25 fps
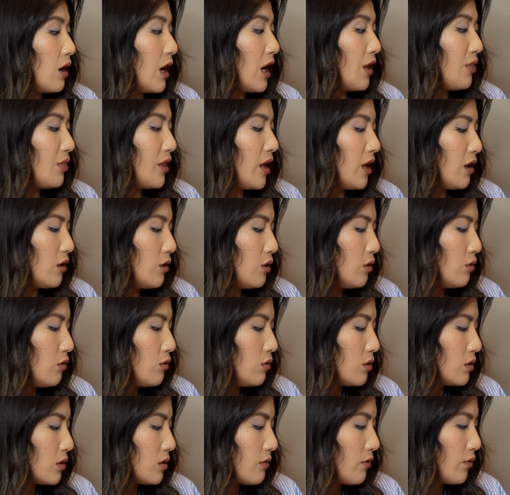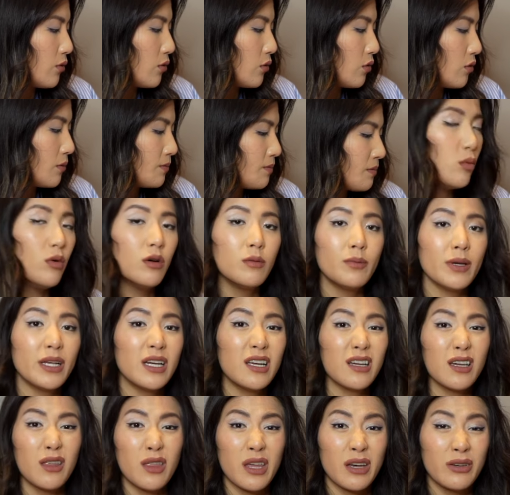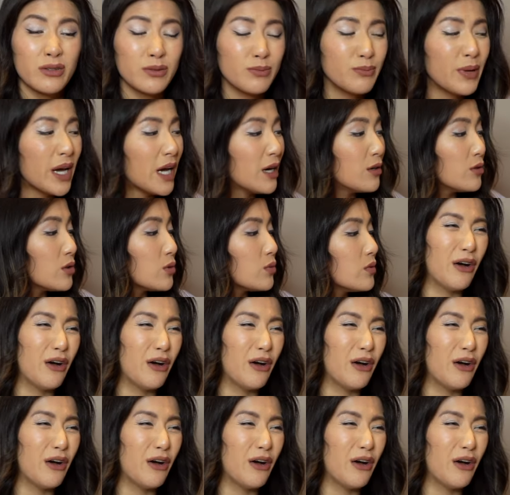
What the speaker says: And they are yours for what would be like £1,000.